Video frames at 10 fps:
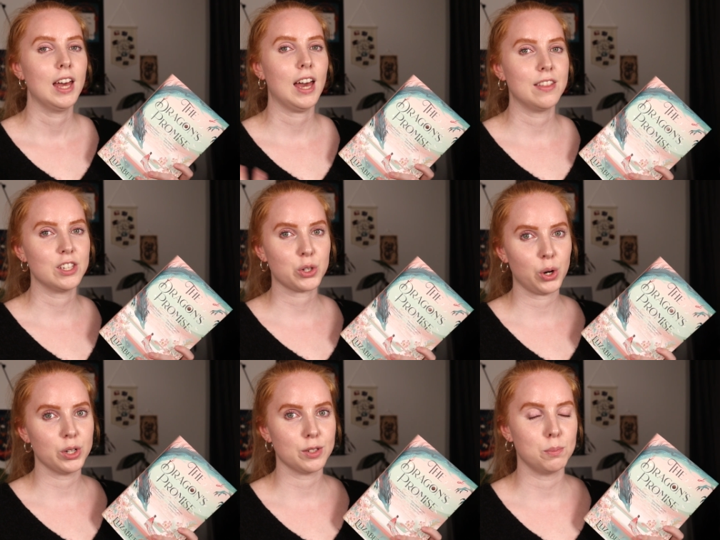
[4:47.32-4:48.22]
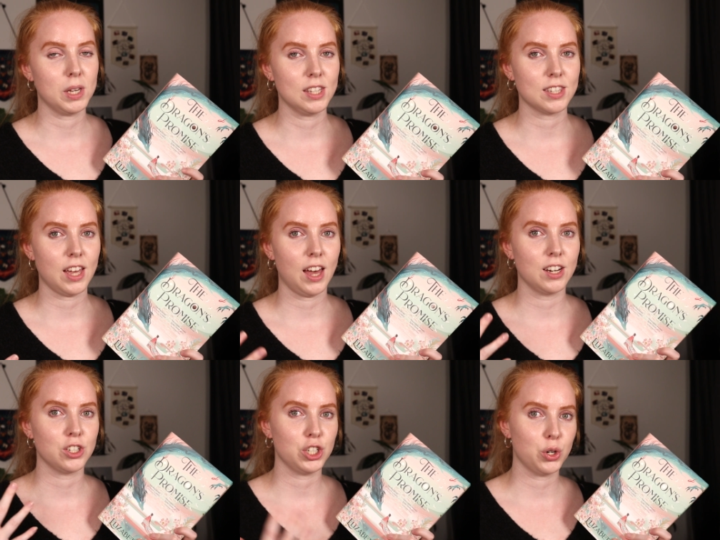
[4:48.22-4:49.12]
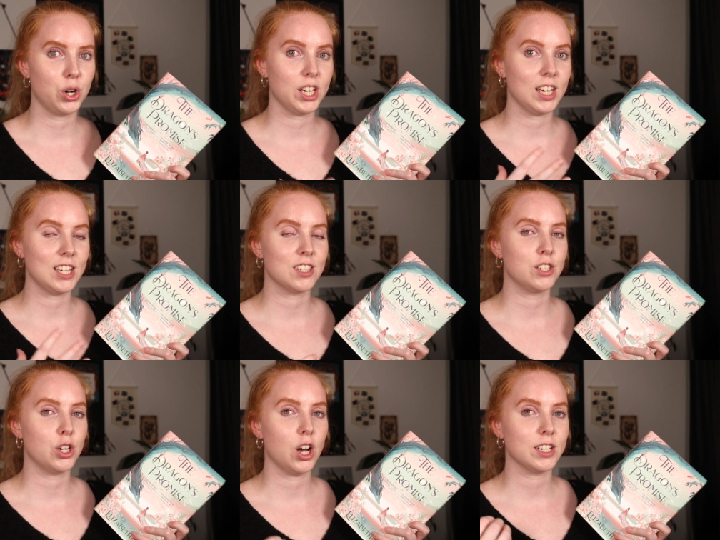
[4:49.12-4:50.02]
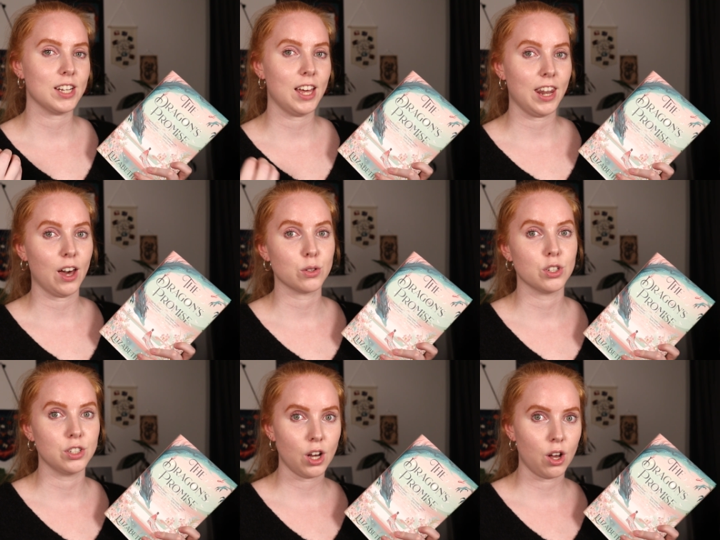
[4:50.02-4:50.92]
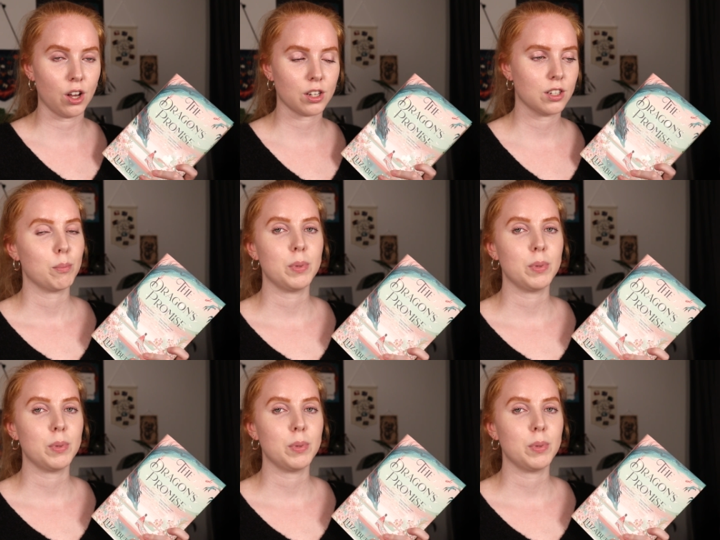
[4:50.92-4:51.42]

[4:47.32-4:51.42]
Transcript: And this curse means that Shiori is not allowed to talk,